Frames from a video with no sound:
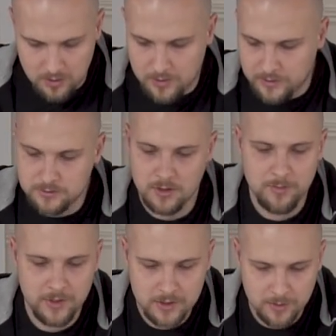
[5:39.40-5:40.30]
Alright, so I
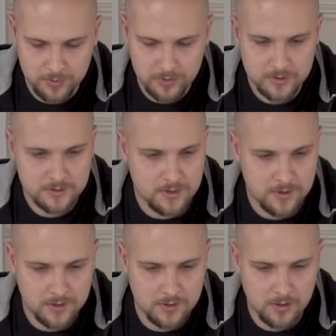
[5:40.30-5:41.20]
made a couple of these
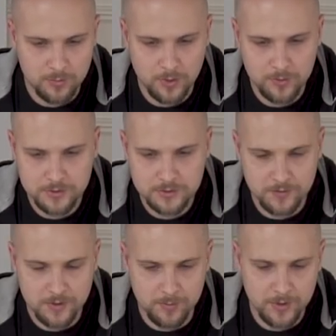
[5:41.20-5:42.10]
thicker on purpose
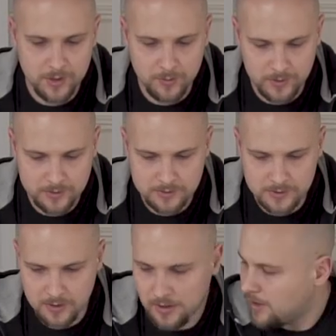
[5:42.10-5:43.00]
for the bigger
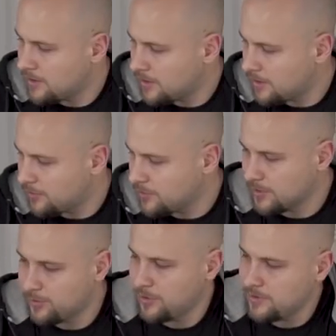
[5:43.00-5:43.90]
ones. And uh, when
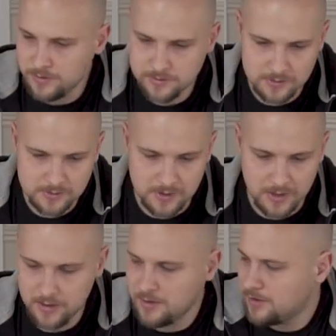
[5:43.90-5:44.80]
you're putting these
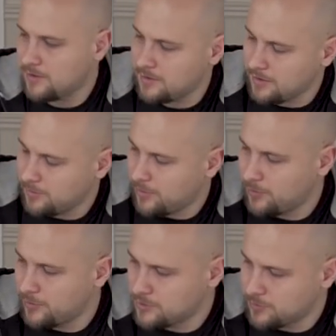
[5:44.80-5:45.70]
inside, think
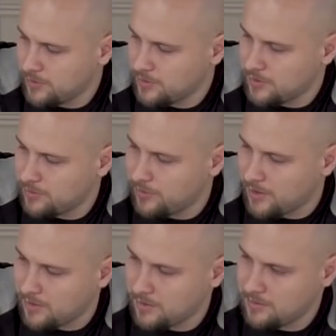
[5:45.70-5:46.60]
about which way you're going to be
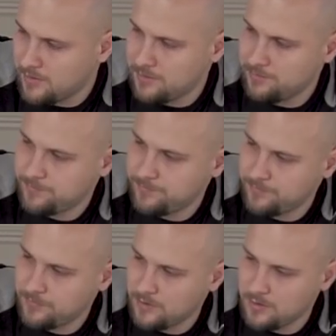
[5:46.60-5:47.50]
hanging them
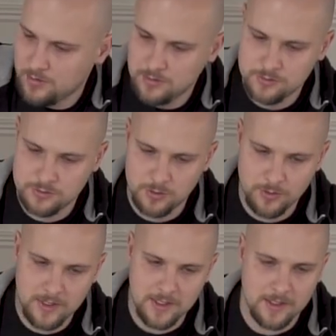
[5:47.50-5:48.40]

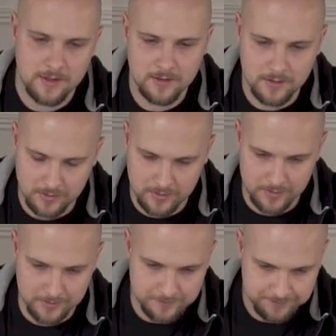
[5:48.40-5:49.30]
so that
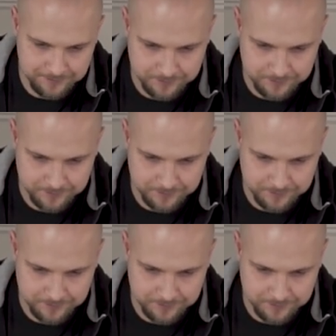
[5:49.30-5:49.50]
uh,